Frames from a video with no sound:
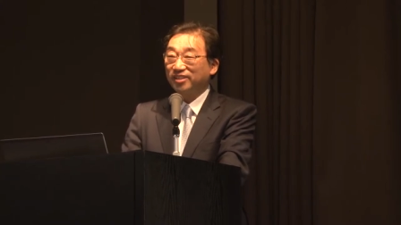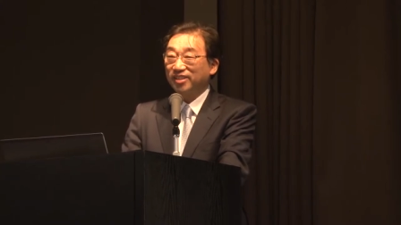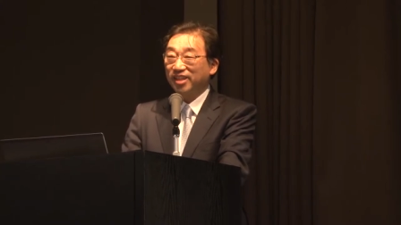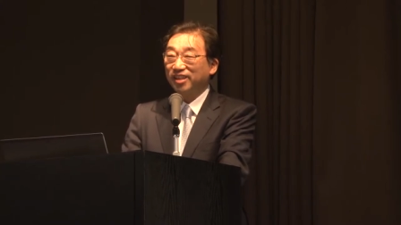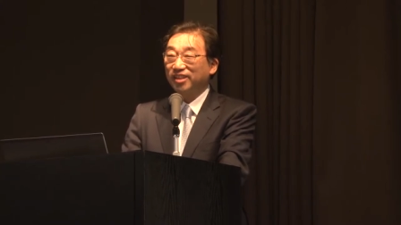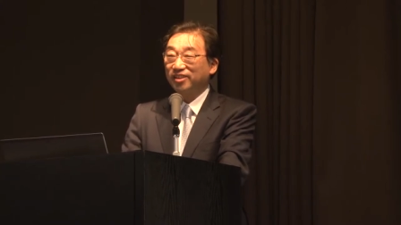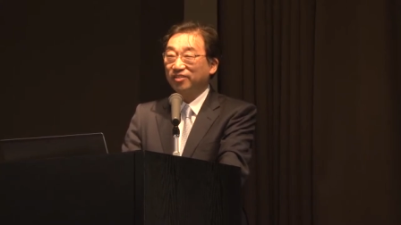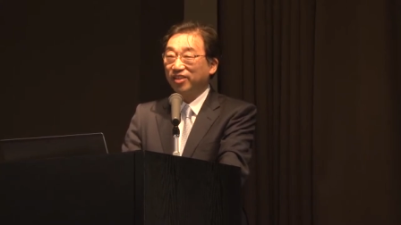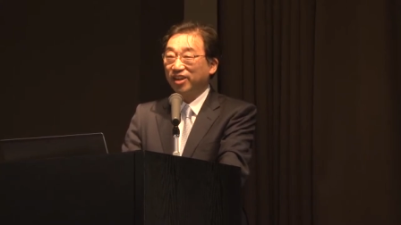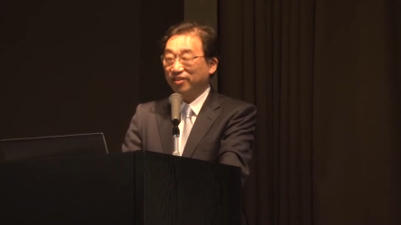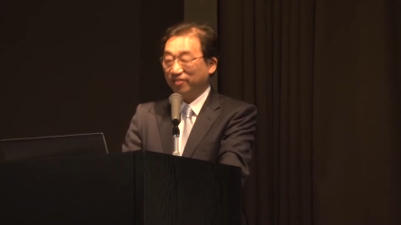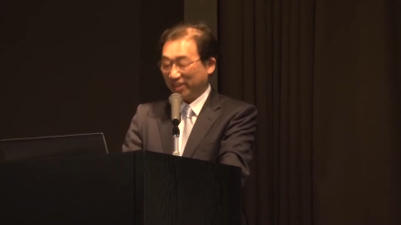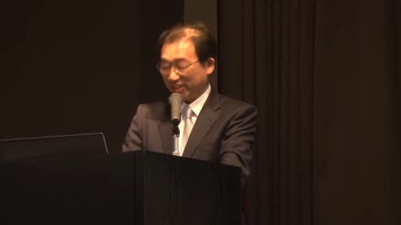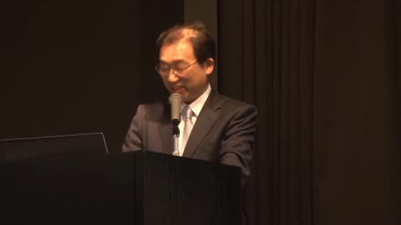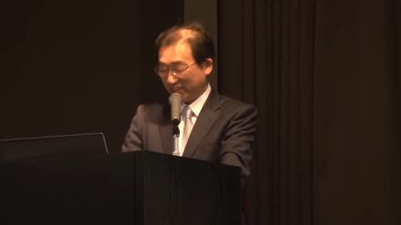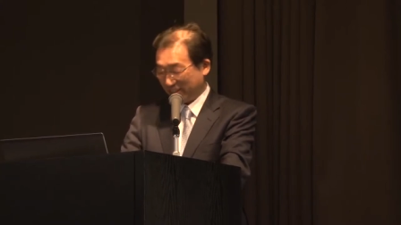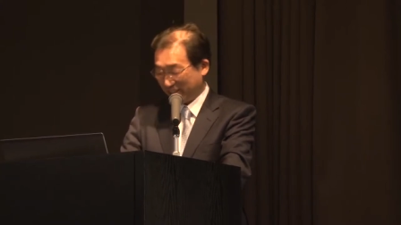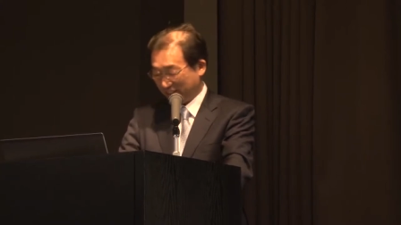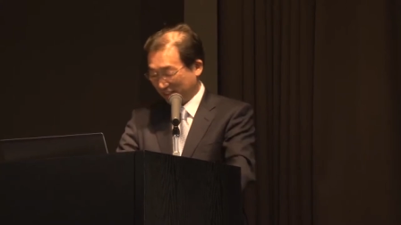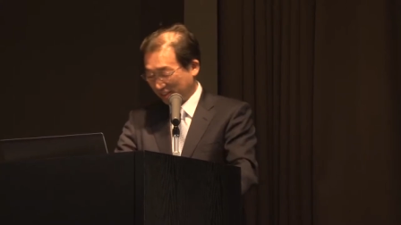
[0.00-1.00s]
Thank you very
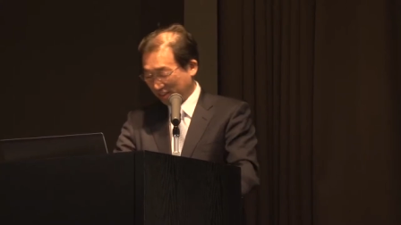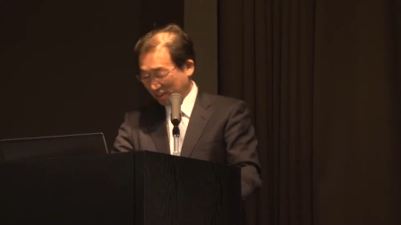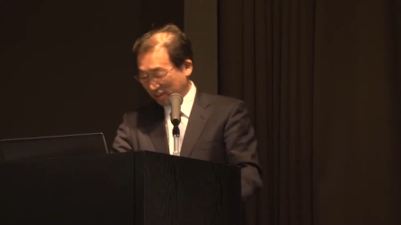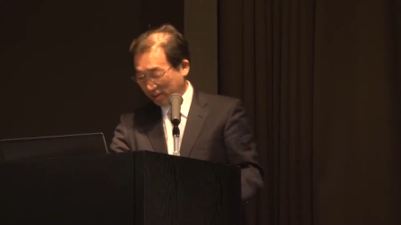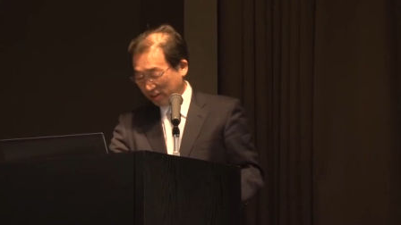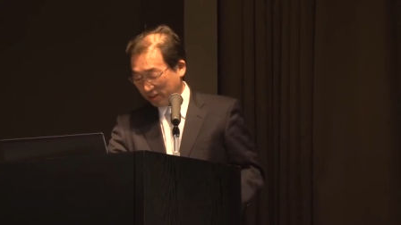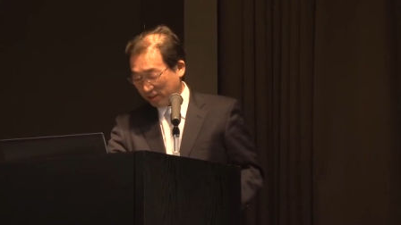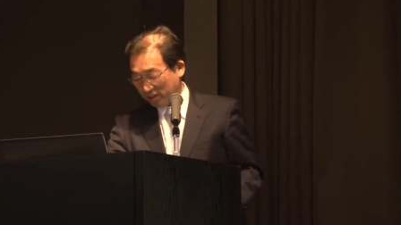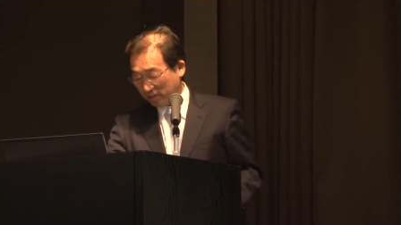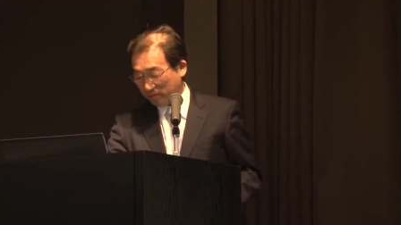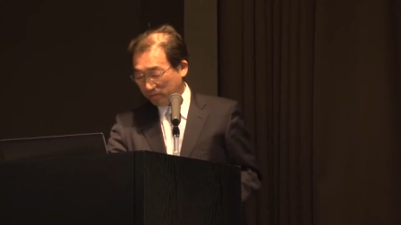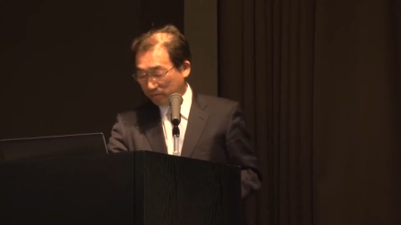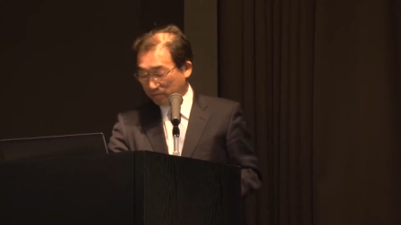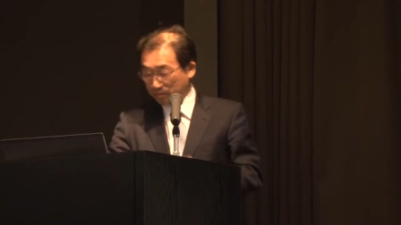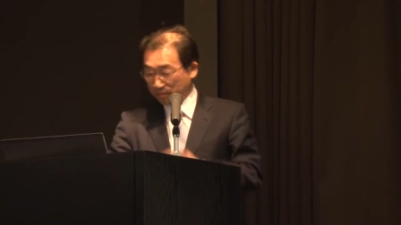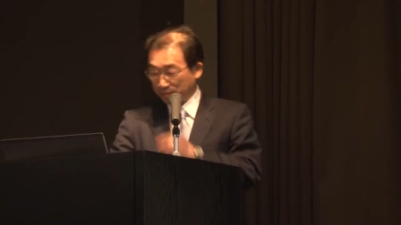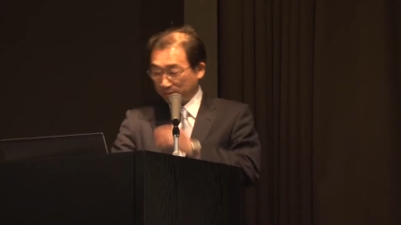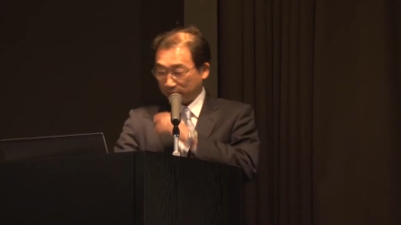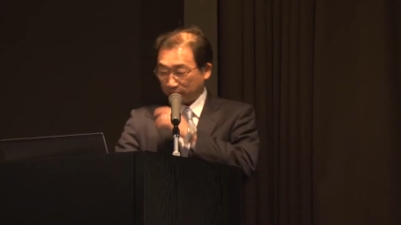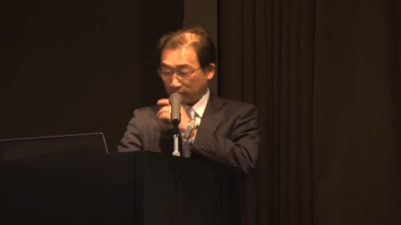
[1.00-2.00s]

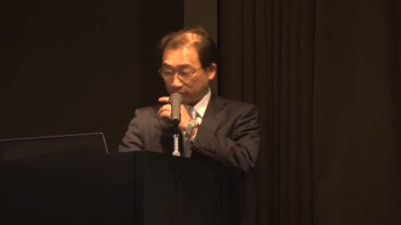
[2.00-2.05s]
much.